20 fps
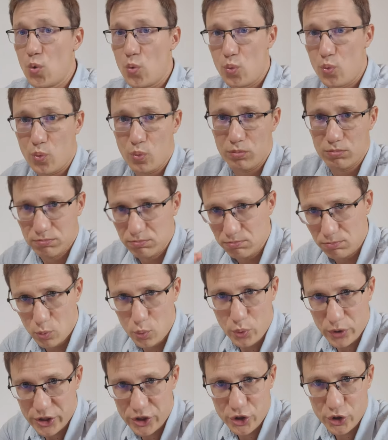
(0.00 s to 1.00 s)

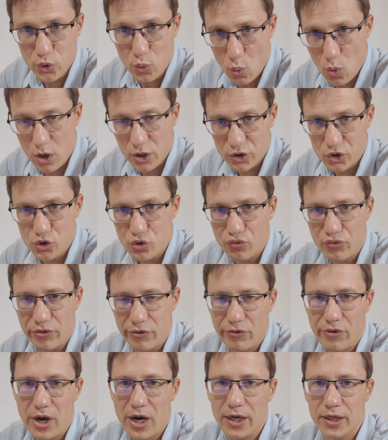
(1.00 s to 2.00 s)
which you want to
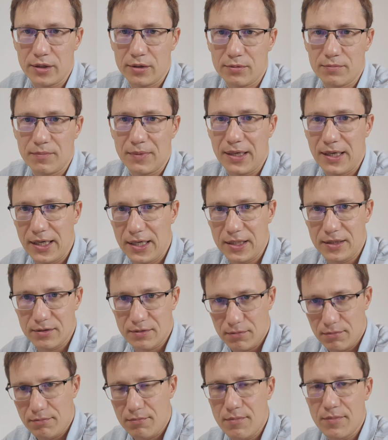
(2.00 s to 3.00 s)
rewrite
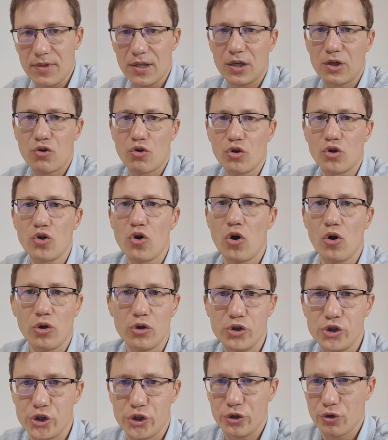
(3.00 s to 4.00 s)
in the
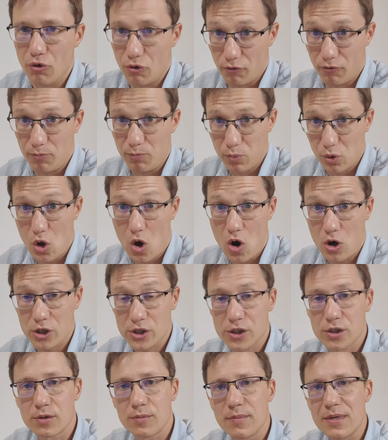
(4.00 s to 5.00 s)
chronology of
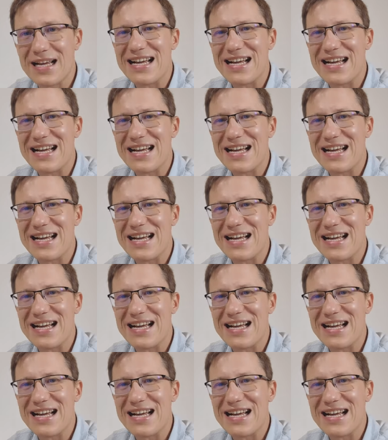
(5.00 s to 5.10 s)
blocks,